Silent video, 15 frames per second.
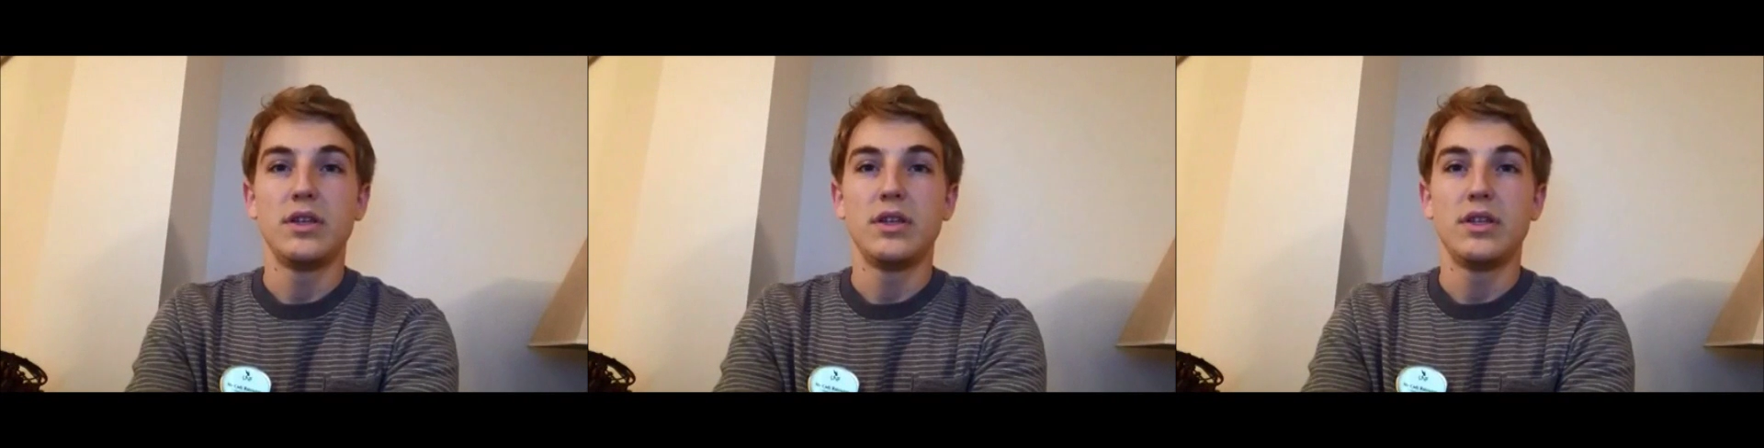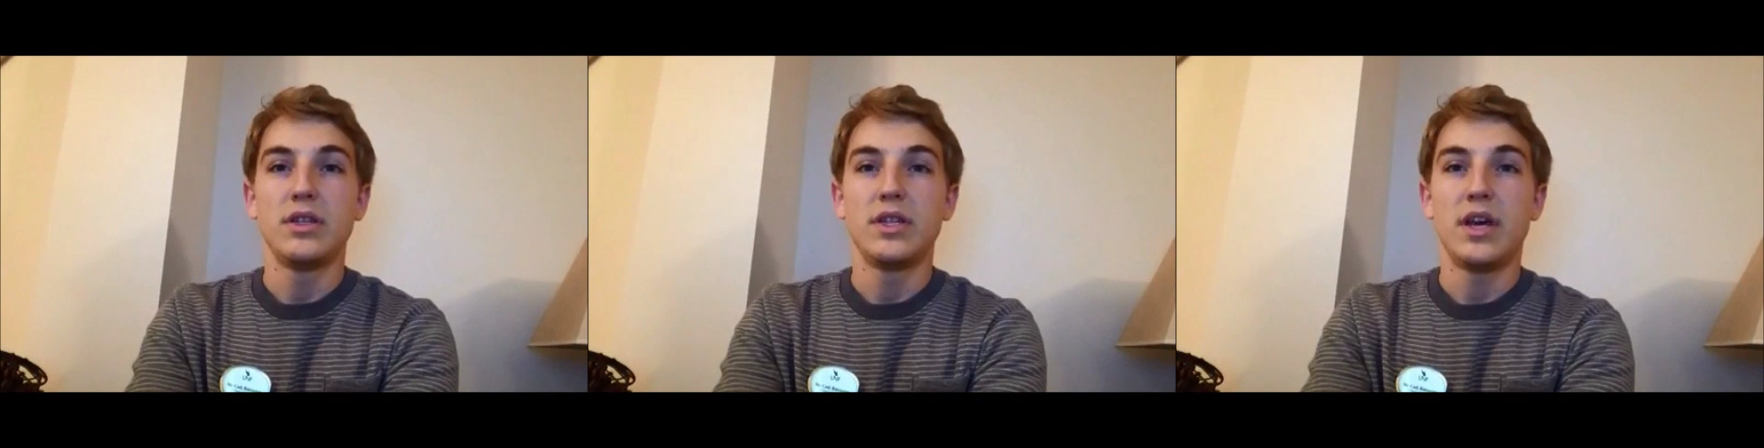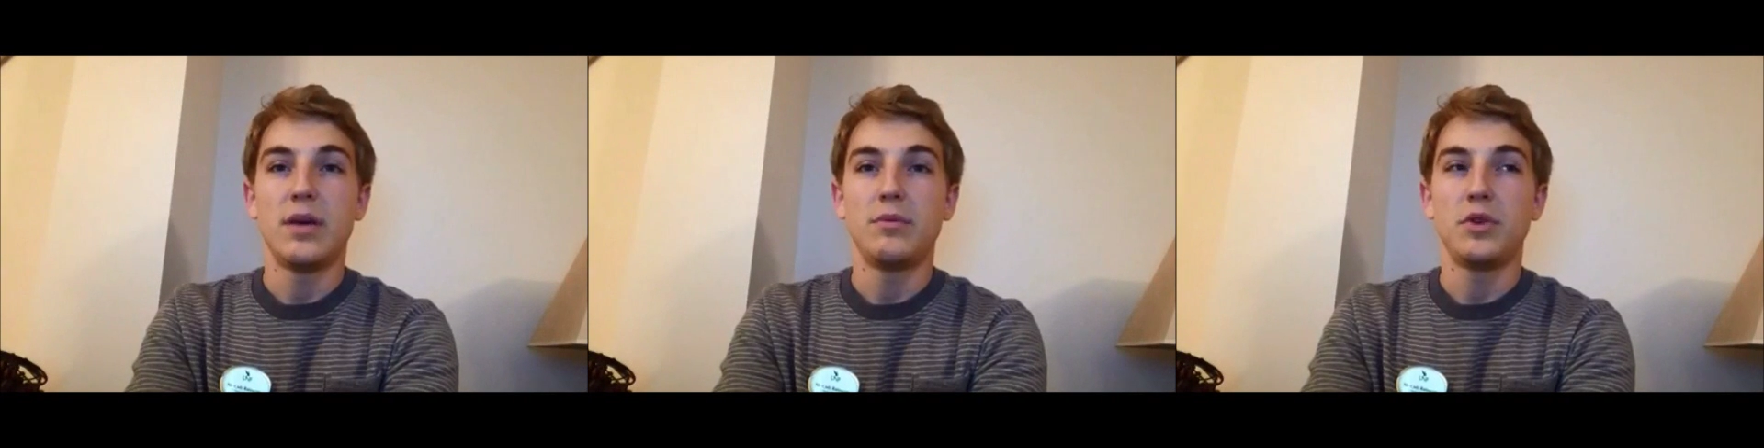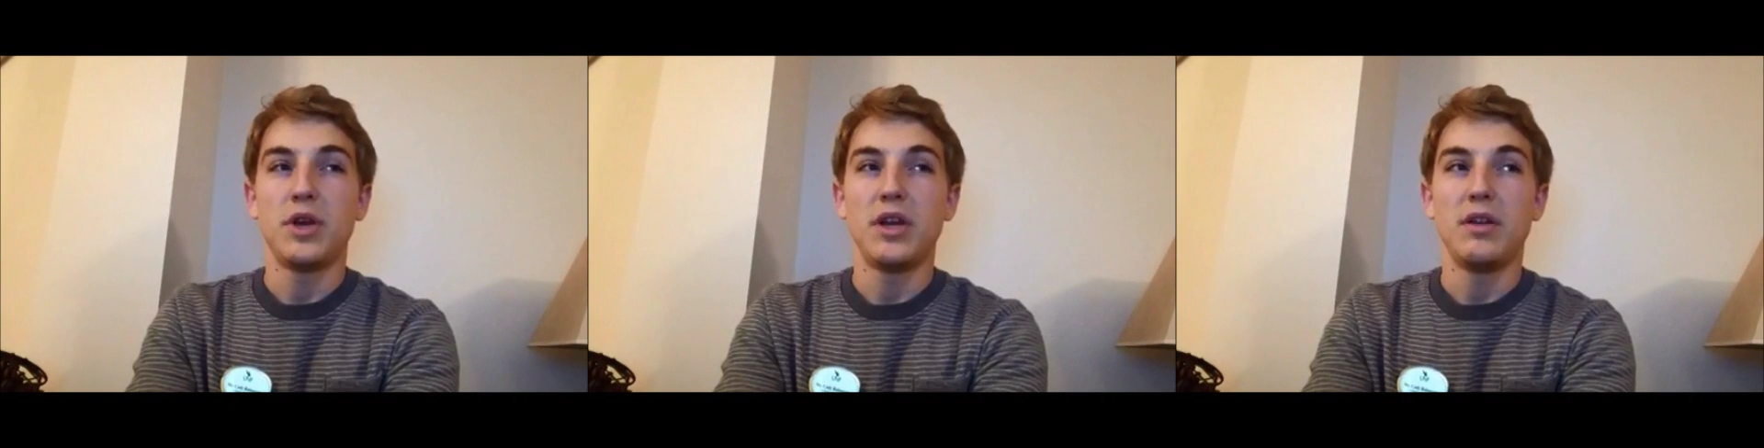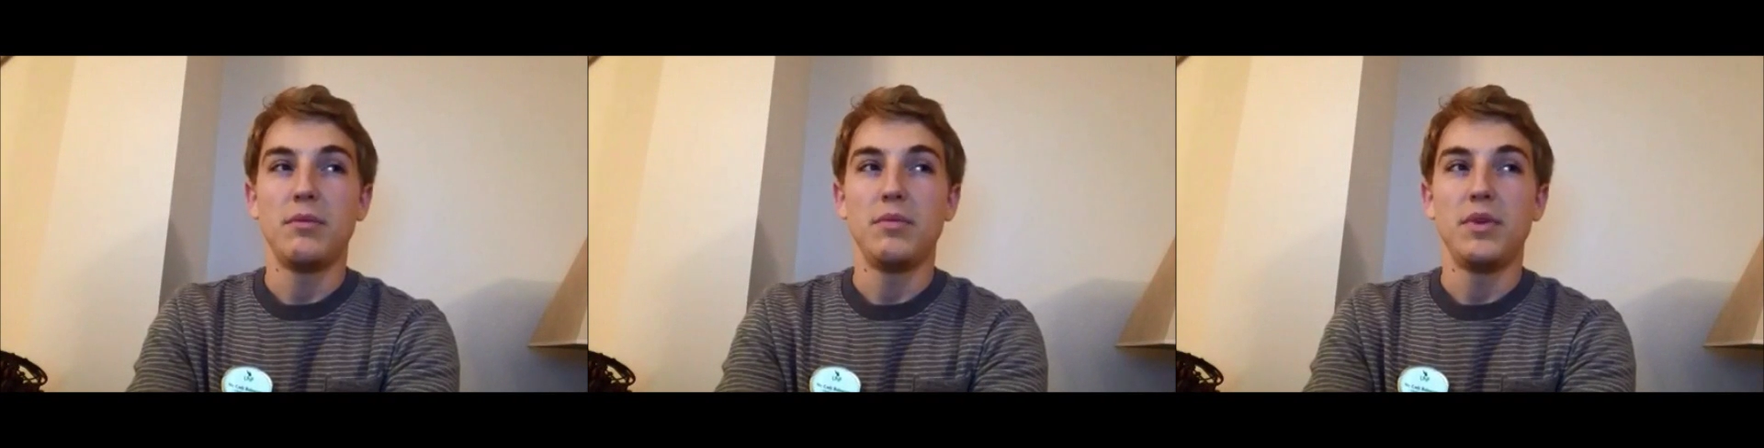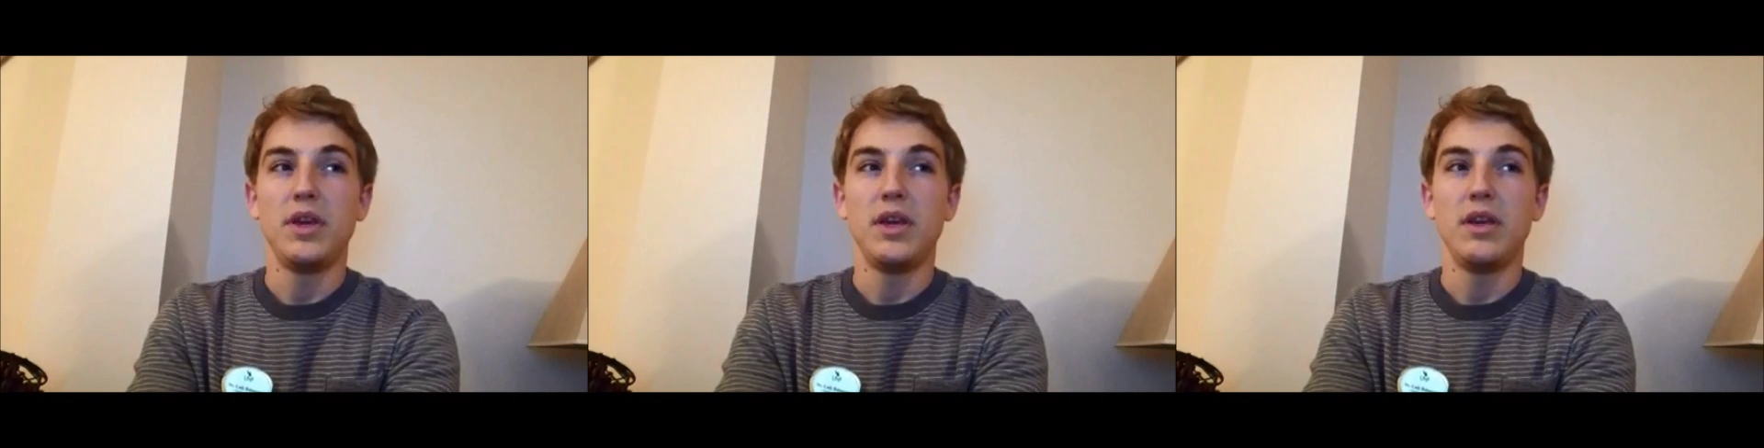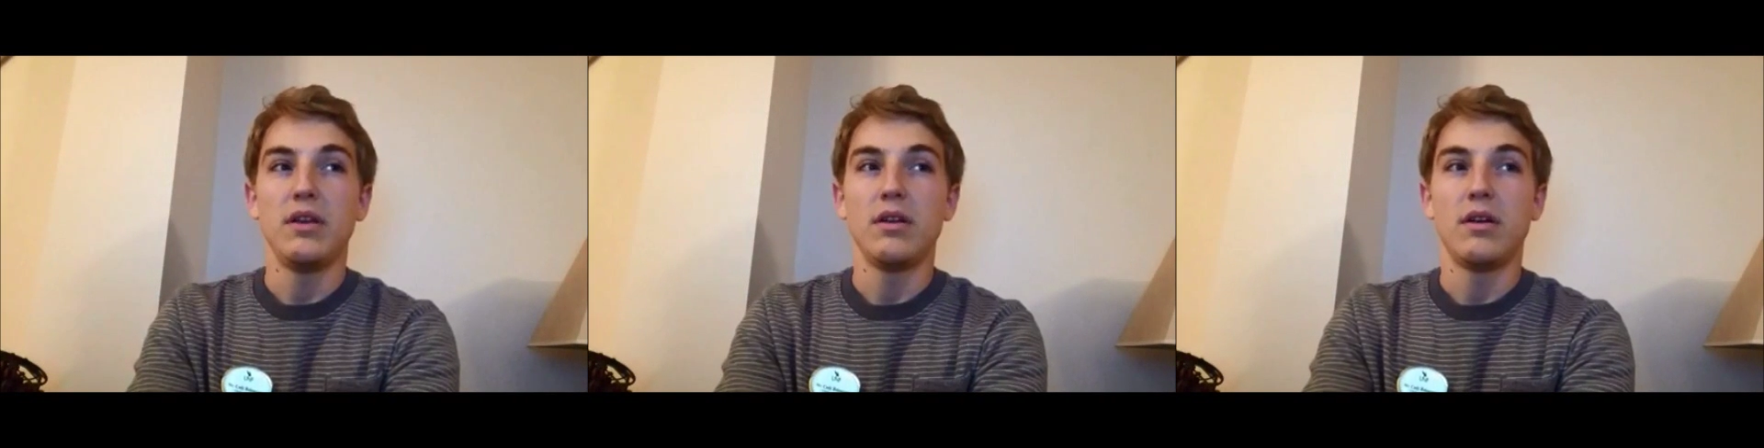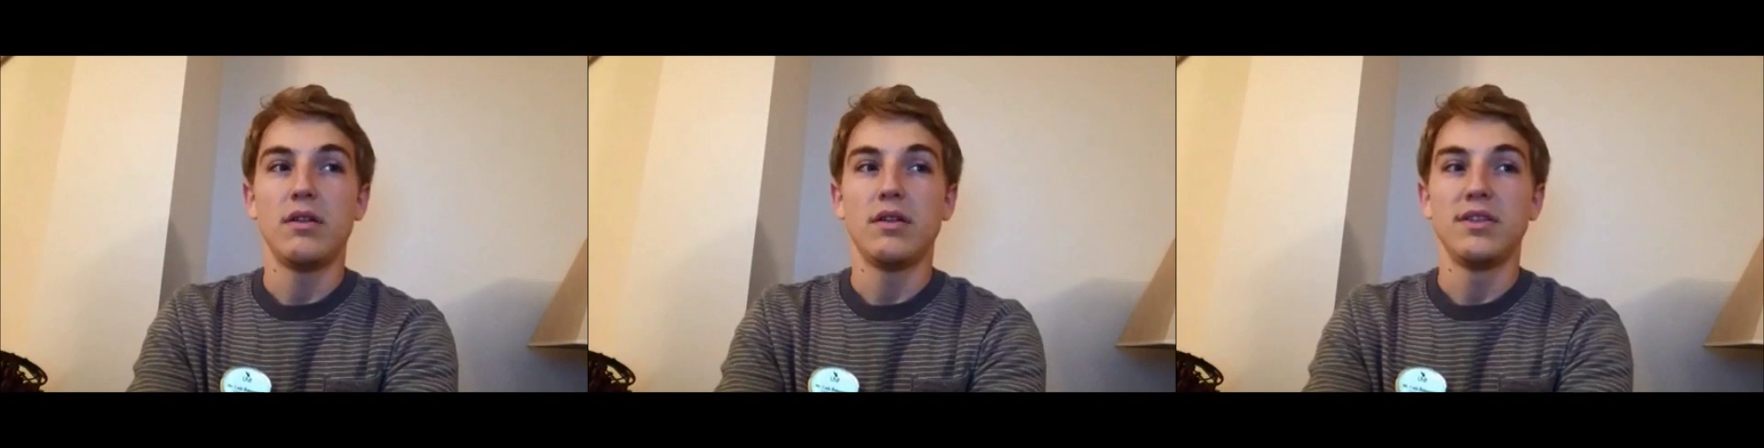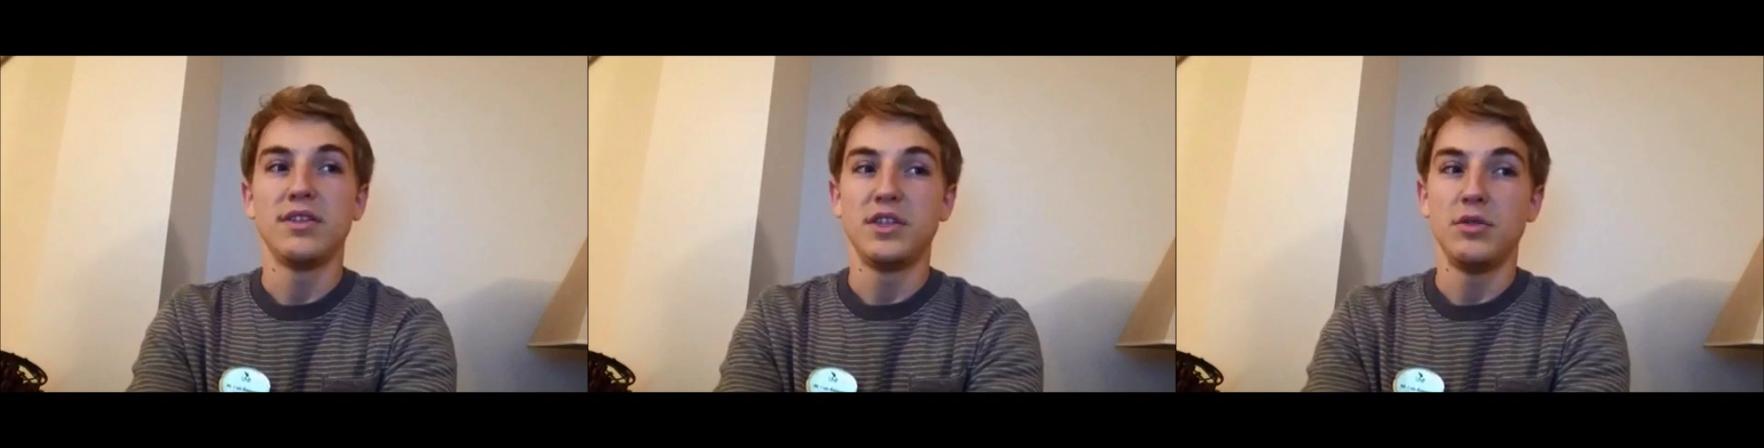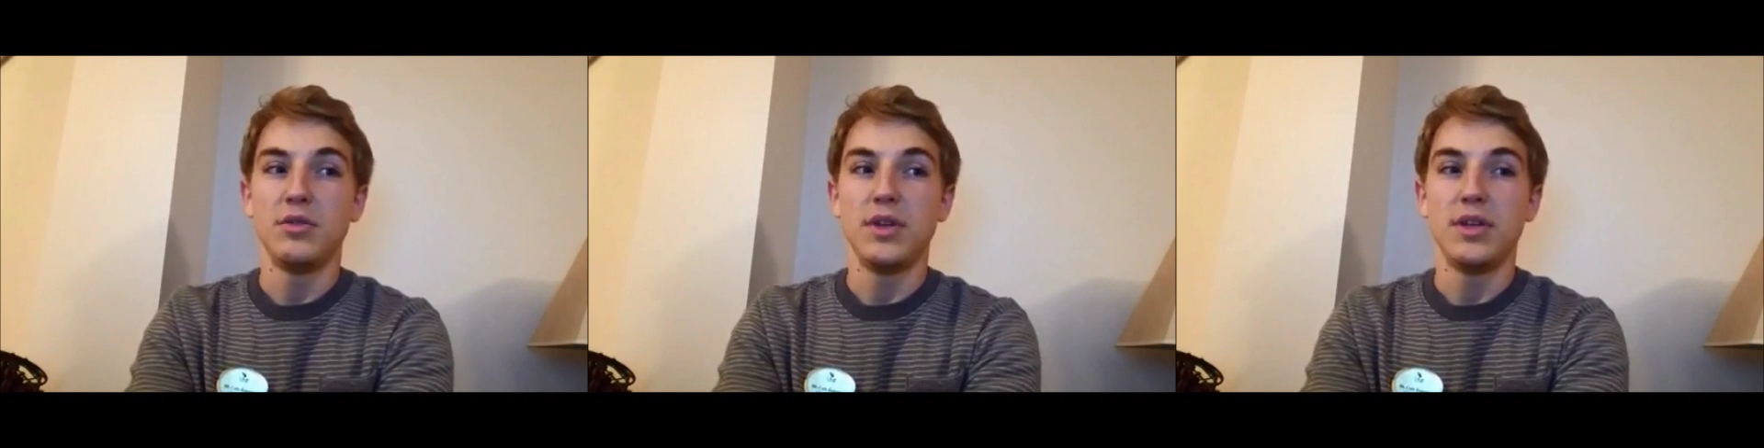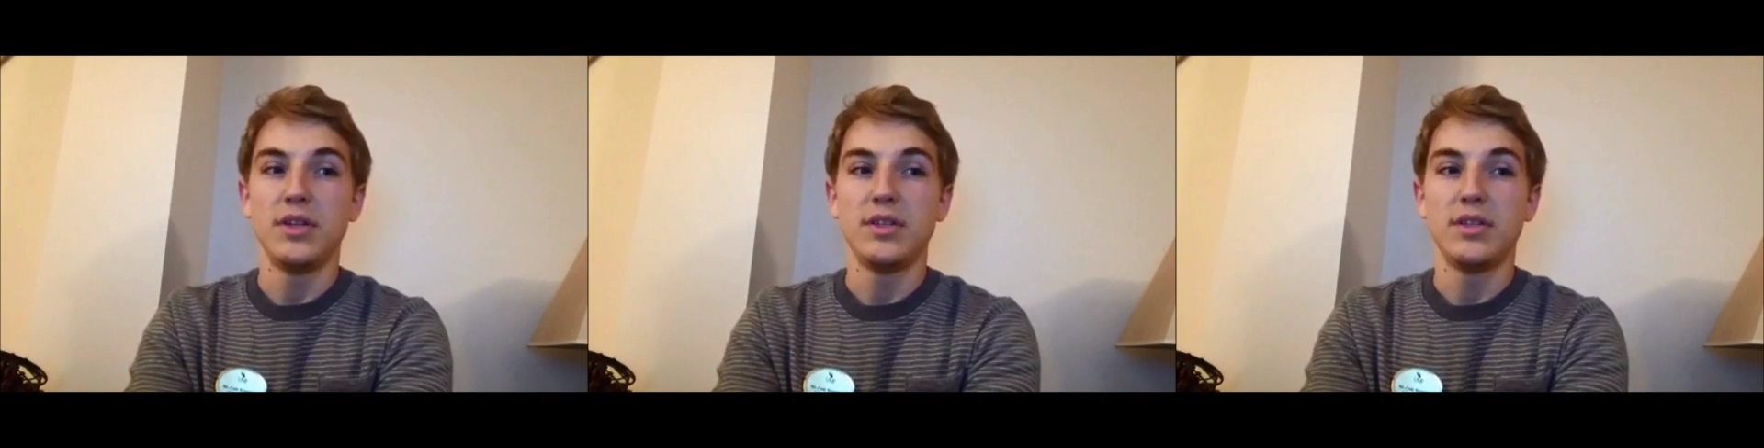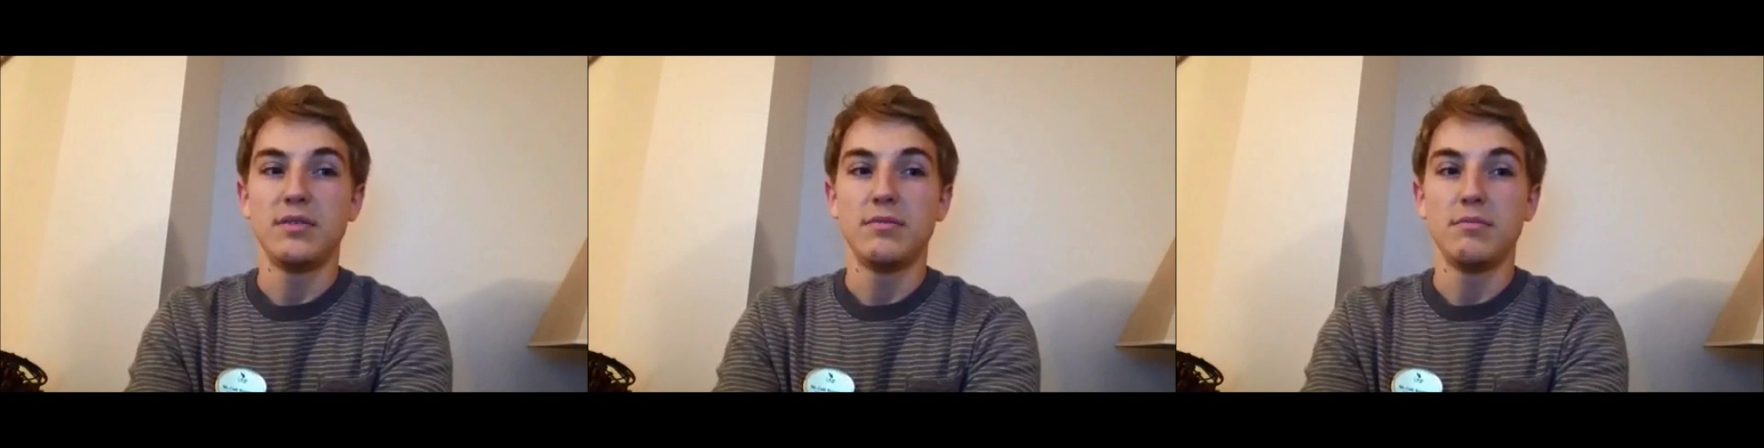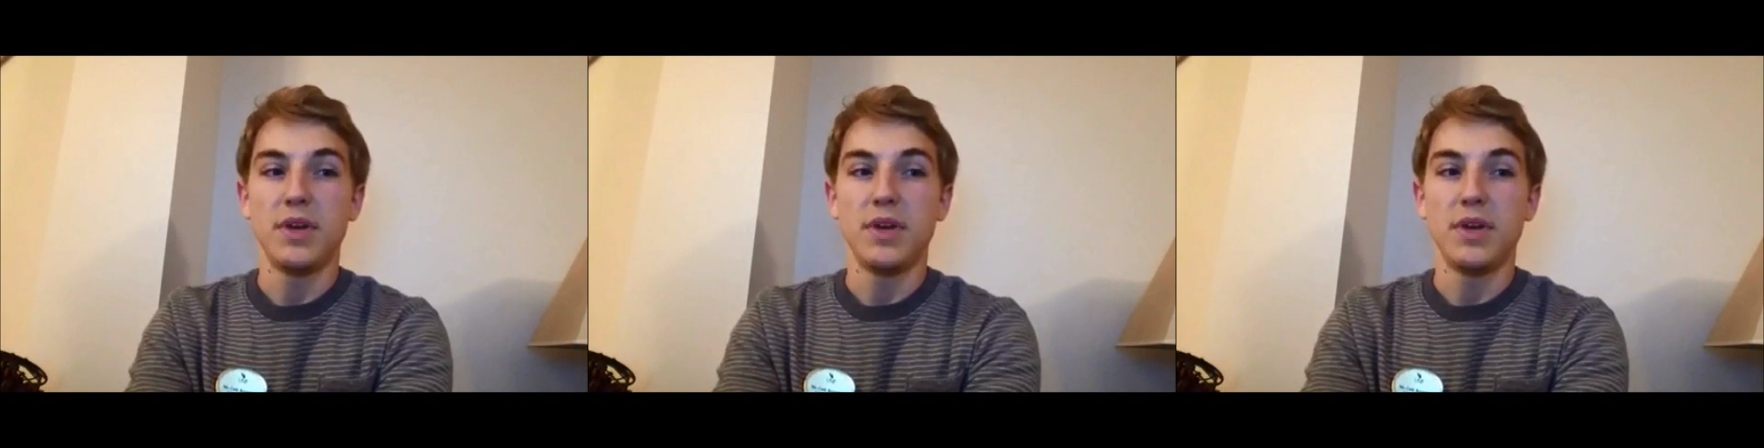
stop trying to be all the students'